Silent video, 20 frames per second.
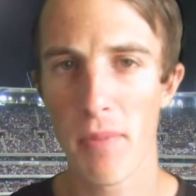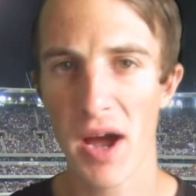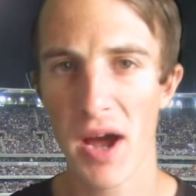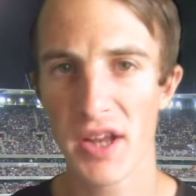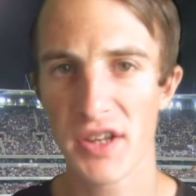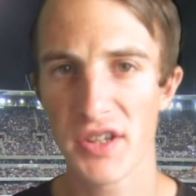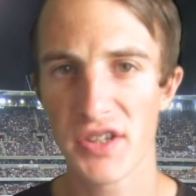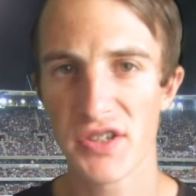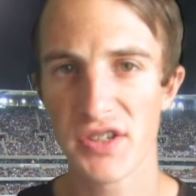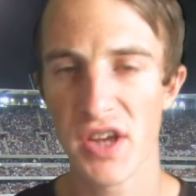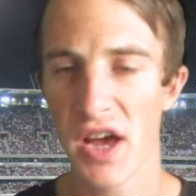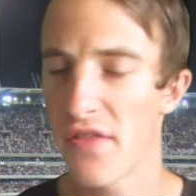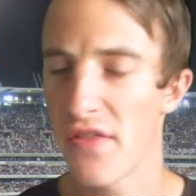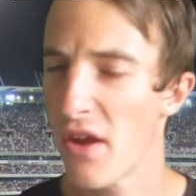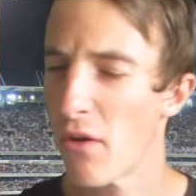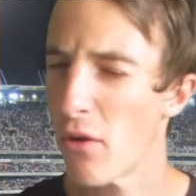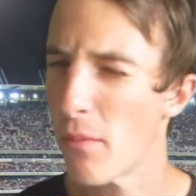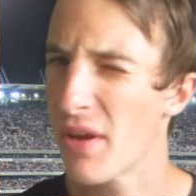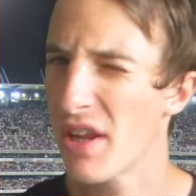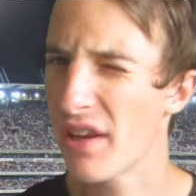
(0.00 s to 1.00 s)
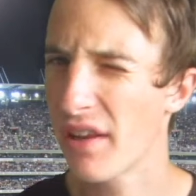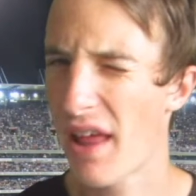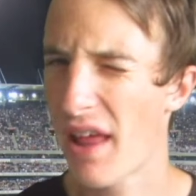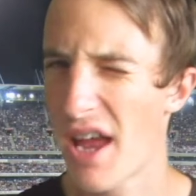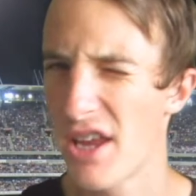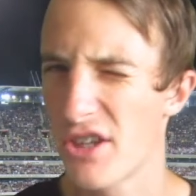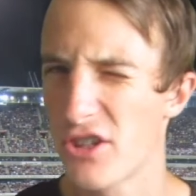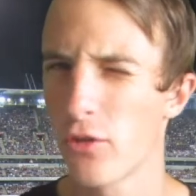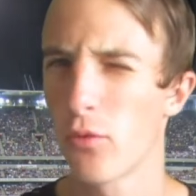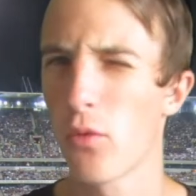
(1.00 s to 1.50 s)
but they're a bit
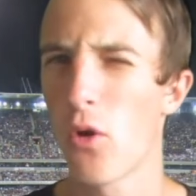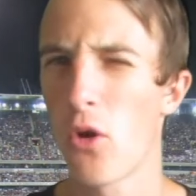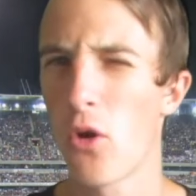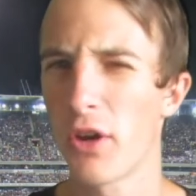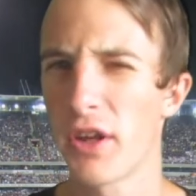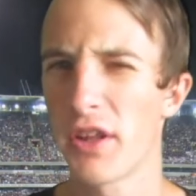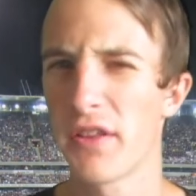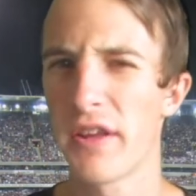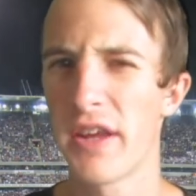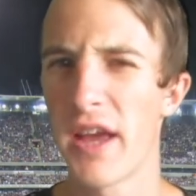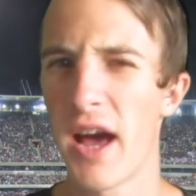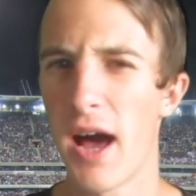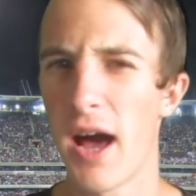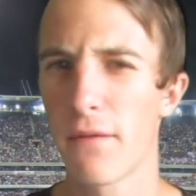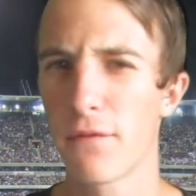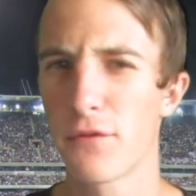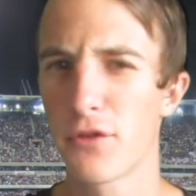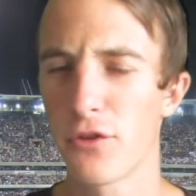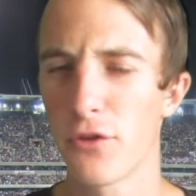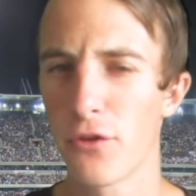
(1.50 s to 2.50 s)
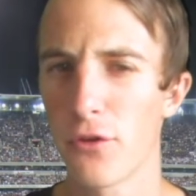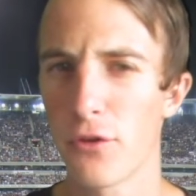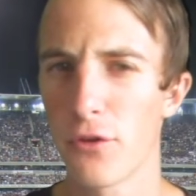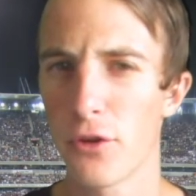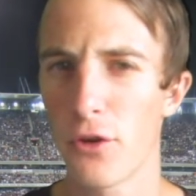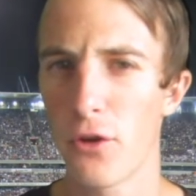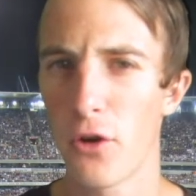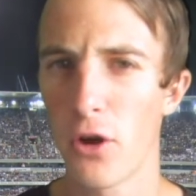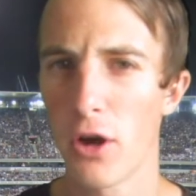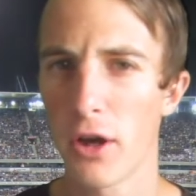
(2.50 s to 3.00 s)
later on in the
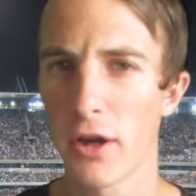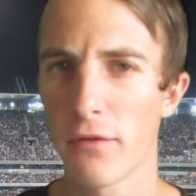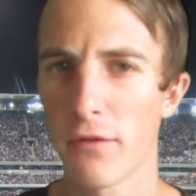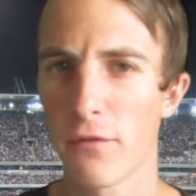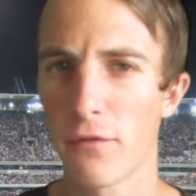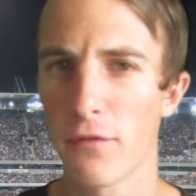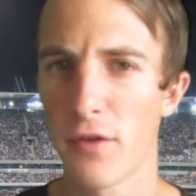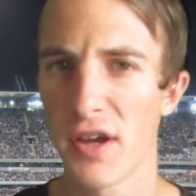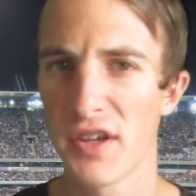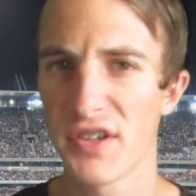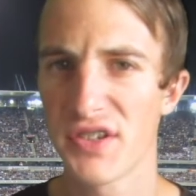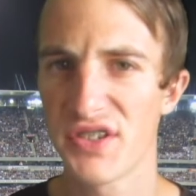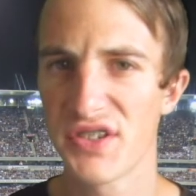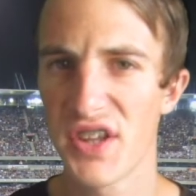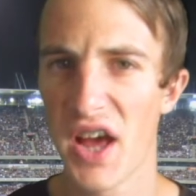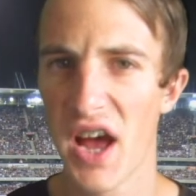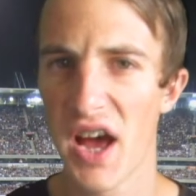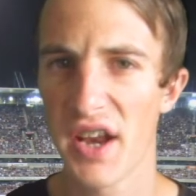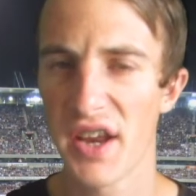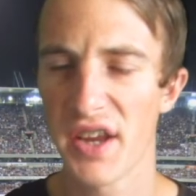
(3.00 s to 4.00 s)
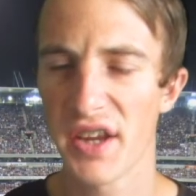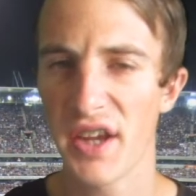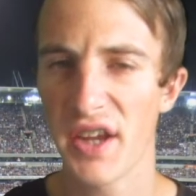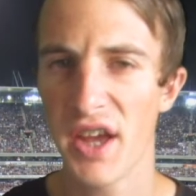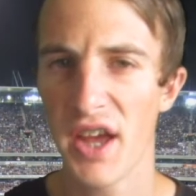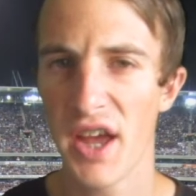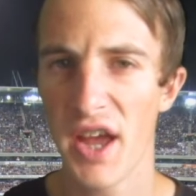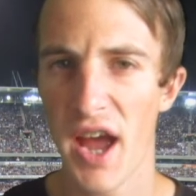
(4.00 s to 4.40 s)
afternoon, kind of starting